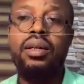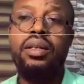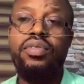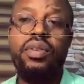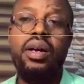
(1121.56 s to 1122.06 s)

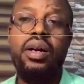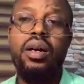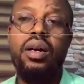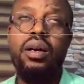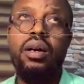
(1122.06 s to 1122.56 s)

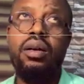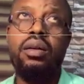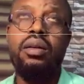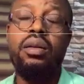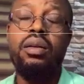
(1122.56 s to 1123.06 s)

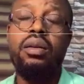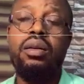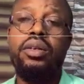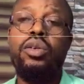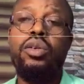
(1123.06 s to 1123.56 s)

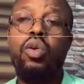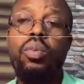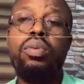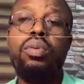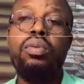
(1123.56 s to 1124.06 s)
the
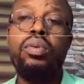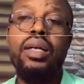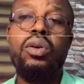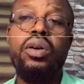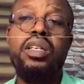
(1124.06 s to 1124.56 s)
group
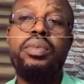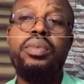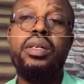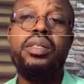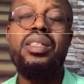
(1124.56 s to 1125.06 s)
that already
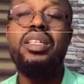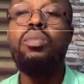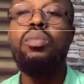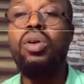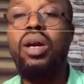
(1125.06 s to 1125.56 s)
been existing
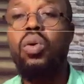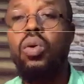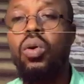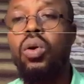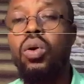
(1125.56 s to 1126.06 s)
in
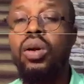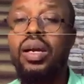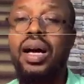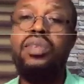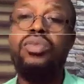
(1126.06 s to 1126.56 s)
Monaco
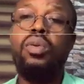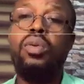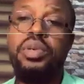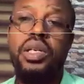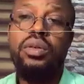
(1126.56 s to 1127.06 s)
that has
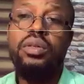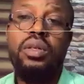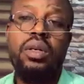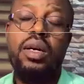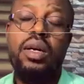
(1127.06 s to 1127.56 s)
4 billion
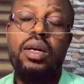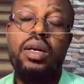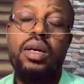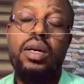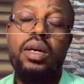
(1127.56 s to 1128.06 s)

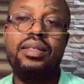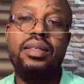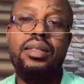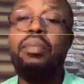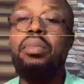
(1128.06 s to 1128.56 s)
assets
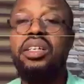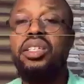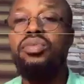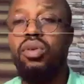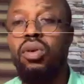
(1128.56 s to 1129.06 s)
they are
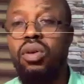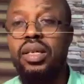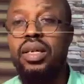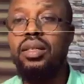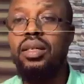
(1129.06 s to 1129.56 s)
managing for
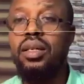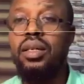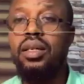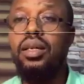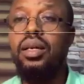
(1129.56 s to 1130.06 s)
others
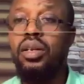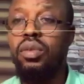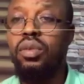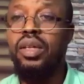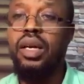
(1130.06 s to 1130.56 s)
and
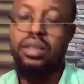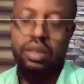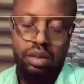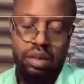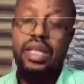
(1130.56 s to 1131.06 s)
all of that.
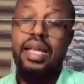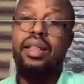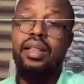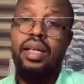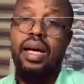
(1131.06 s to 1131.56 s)

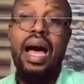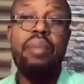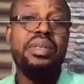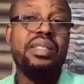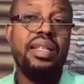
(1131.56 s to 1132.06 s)
Their
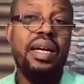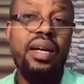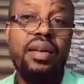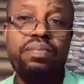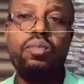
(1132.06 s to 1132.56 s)
app is there.